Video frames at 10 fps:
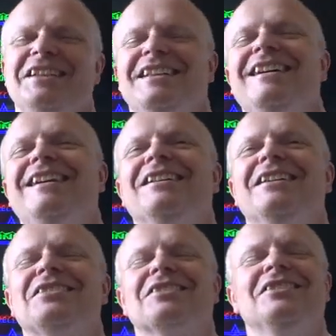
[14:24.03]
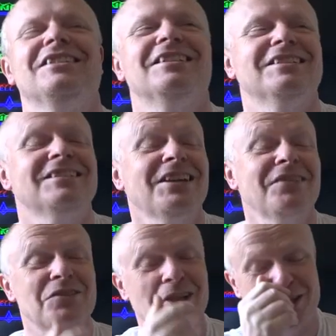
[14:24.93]
I
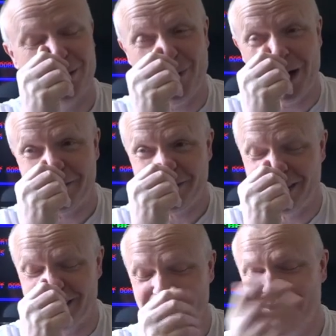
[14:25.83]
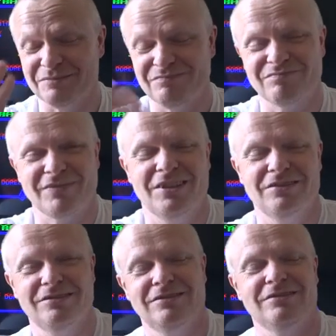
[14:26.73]
even said to the wife, you know, I mean,
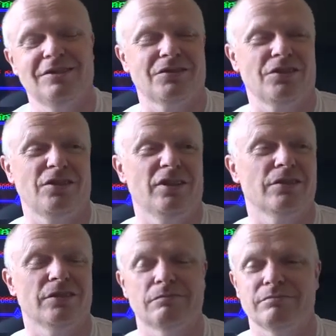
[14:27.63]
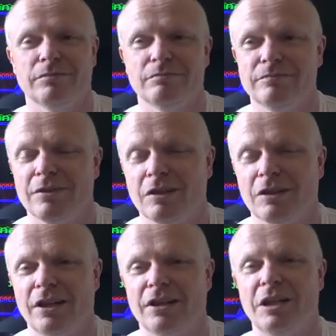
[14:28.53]
obviously she knows I
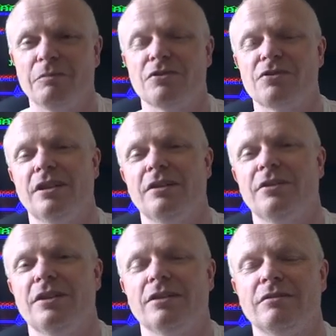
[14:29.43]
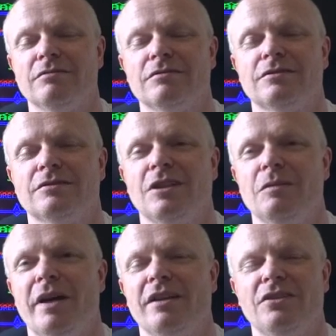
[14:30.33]
collect games and stuff, you know, I don't go
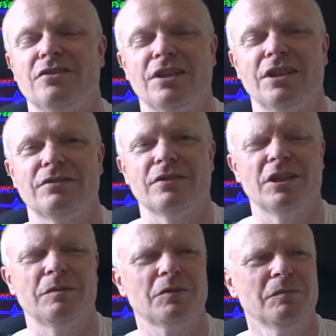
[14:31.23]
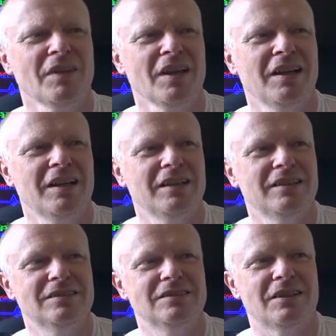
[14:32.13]
mad these days for games.
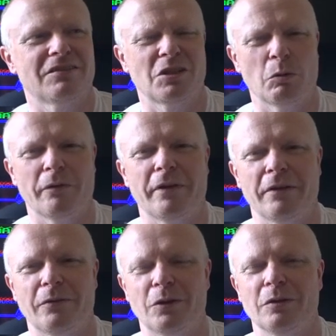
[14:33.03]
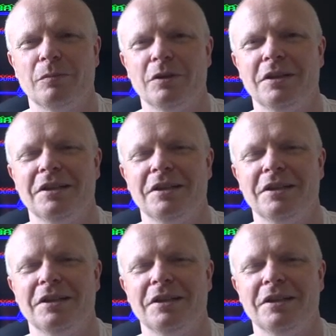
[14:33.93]
I've sold a fair few, but